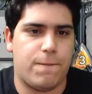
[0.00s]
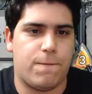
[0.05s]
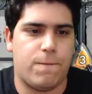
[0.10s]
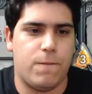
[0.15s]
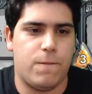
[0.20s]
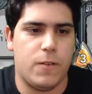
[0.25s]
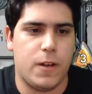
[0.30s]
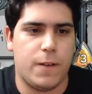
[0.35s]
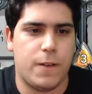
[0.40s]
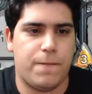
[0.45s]

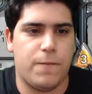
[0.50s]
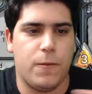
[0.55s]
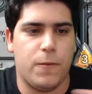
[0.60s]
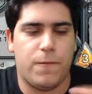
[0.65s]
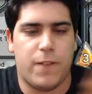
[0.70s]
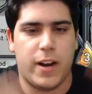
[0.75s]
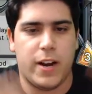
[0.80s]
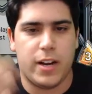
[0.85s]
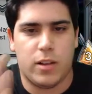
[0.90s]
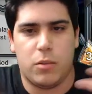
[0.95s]
If you
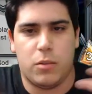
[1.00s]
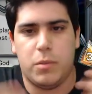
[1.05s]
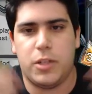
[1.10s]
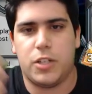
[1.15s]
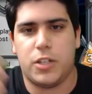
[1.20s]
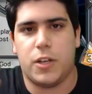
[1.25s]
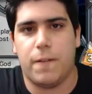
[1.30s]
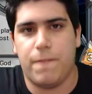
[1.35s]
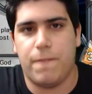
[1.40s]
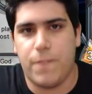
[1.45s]
find it a little
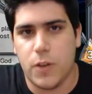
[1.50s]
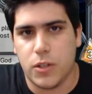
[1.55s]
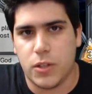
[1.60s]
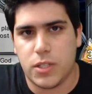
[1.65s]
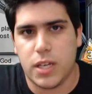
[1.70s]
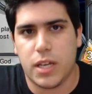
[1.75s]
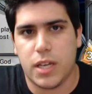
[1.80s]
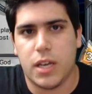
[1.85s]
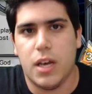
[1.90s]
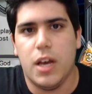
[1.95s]
bit
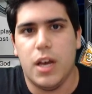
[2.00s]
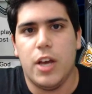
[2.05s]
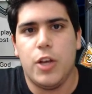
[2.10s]
confusing,